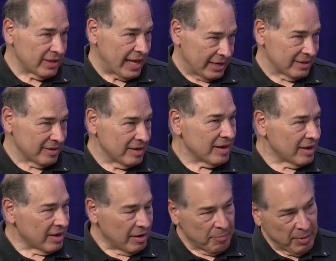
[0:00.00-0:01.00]
that.
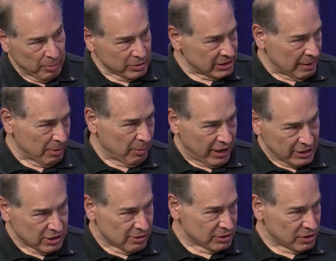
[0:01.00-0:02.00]
You know, people stopping by
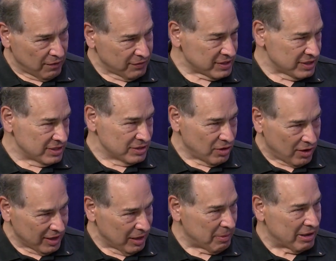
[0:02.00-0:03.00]
each other's offices and
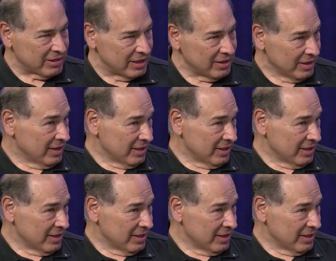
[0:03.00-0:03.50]
talking about the,